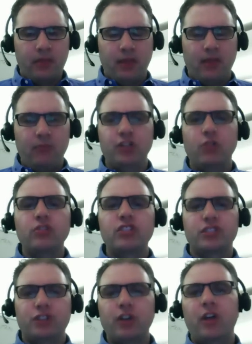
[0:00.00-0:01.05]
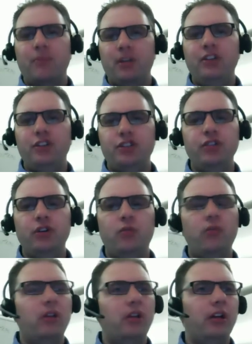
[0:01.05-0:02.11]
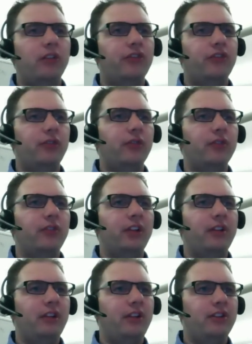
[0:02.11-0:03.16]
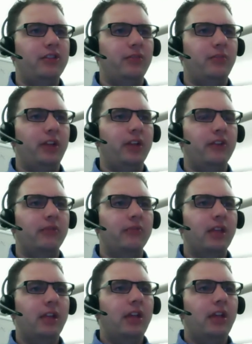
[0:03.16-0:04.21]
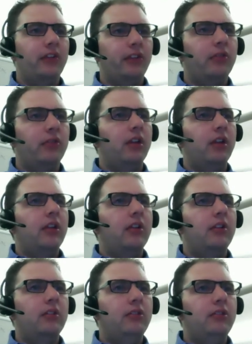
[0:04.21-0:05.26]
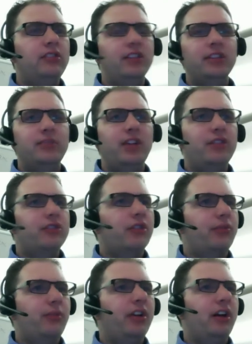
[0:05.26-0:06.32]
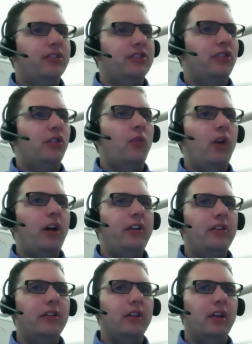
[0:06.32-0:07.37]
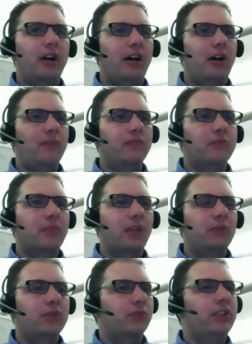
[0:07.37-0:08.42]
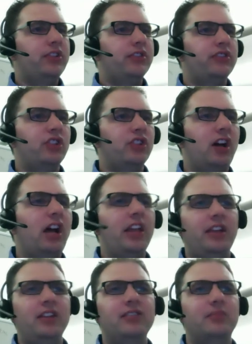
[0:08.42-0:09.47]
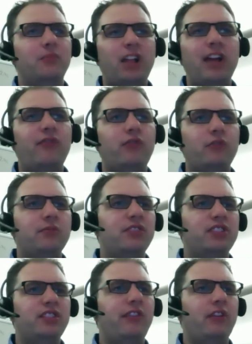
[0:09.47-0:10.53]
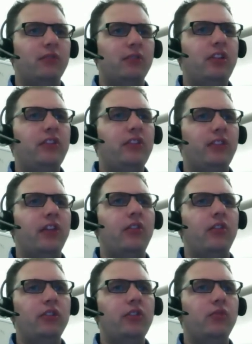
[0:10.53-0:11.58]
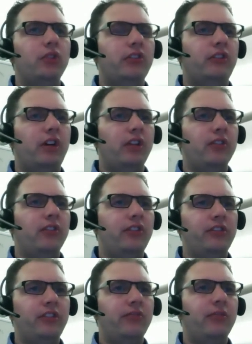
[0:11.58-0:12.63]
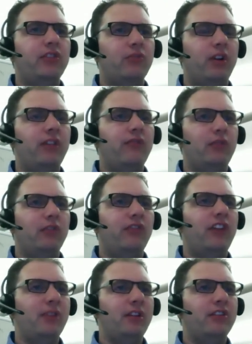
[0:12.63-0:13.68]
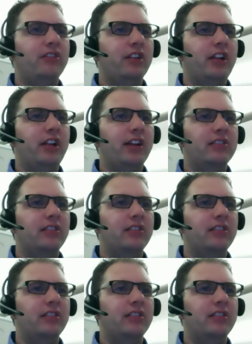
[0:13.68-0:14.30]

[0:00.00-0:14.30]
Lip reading: we don't start up additional servers and additional blades. So UCS Manager 3.0.1 was released in July. It is a platform-specific release that only works on the 6324 Fabric Interconnect,